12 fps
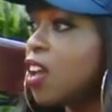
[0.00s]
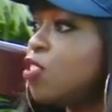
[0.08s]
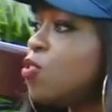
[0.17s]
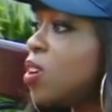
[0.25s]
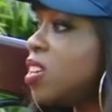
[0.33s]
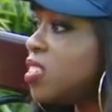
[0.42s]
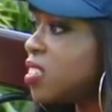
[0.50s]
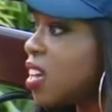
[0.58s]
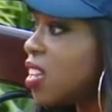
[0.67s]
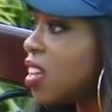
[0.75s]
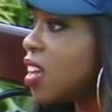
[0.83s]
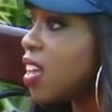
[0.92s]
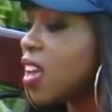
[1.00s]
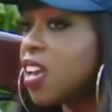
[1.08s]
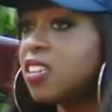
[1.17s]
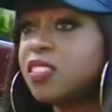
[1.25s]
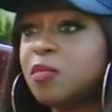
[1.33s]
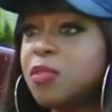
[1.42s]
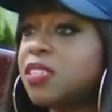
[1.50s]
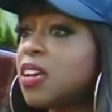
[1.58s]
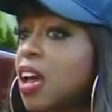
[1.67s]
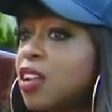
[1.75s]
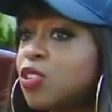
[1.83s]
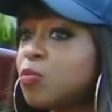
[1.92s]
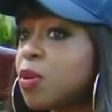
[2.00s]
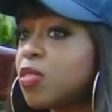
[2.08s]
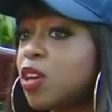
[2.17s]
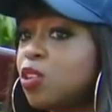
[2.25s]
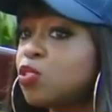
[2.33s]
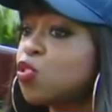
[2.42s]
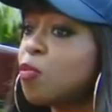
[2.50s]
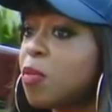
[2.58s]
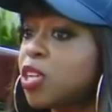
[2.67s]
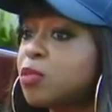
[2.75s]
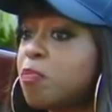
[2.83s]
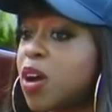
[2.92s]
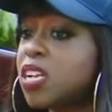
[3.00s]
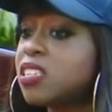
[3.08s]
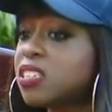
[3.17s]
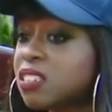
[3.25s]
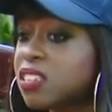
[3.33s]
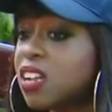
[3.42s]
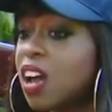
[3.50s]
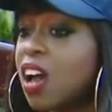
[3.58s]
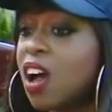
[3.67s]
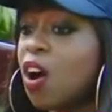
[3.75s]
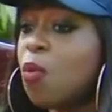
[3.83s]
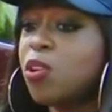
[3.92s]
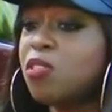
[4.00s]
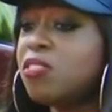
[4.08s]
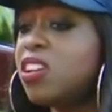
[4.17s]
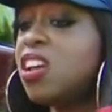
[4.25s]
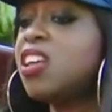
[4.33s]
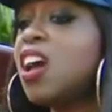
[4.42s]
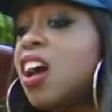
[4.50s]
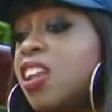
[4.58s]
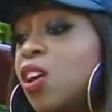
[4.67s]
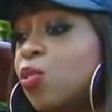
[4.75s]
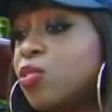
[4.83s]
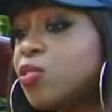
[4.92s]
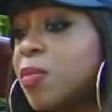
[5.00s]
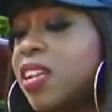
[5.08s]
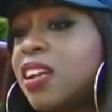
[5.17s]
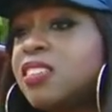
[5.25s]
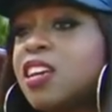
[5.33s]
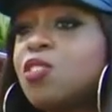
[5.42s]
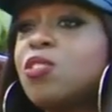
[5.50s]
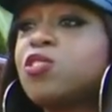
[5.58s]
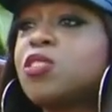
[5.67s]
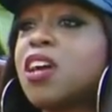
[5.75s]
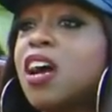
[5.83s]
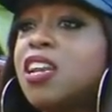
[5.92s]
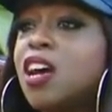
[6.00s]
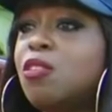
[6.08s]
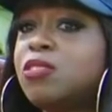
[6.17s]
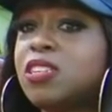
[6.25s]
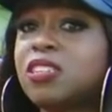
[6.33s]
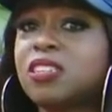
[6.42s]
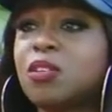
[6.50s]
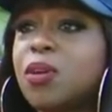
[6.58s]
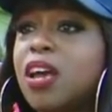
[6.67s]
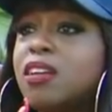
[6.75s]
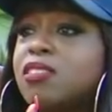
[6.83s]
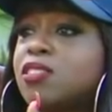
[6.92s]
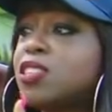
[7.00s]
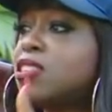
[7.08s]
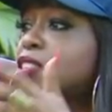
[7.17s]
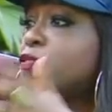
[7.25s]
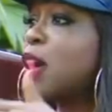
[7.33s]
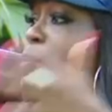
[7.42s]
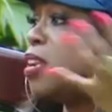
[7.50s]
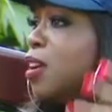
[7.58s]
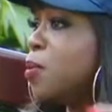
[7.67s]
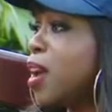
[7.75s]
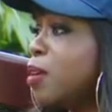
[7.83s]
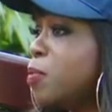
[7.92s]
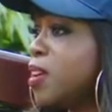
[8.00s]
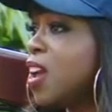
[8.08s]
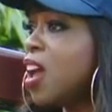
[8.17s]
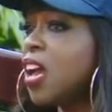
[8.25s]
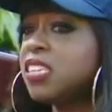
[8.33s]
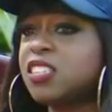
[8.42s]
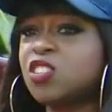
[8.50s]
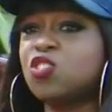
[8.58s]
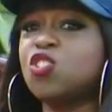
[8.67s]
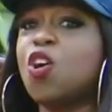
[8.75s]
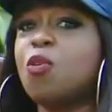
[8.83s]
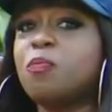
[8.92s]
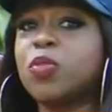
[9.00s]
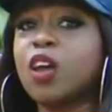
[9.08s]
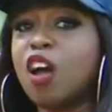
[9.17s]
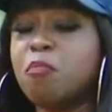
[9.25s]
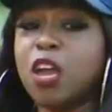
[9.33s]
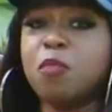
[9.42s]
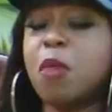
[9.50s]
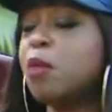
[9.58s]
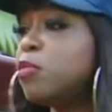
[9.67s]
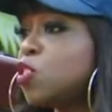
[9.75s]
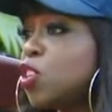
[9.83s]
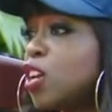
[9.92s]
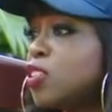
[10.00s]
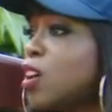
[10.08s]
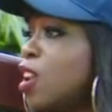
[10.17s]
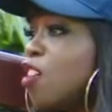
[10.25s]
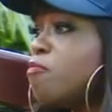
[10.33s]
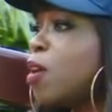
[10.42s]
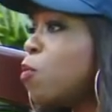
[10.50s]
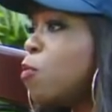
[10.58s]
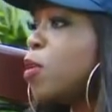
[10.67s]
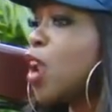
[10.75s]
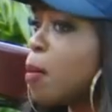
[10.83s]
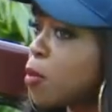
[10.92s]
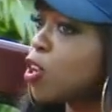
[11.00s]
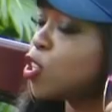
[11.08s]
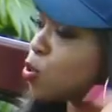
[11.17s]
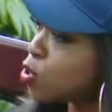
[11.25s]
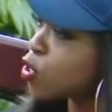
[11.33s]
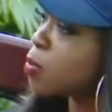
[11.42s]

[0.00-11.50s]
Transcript: And you know what he said? He said, Mr. Katatumba, thank you so much, but we don't need any handouts. My dad's like, no, it's not a handout. It's a family. We're helping. He says, no, I made my mistakes. I love my woman. I'm going to do this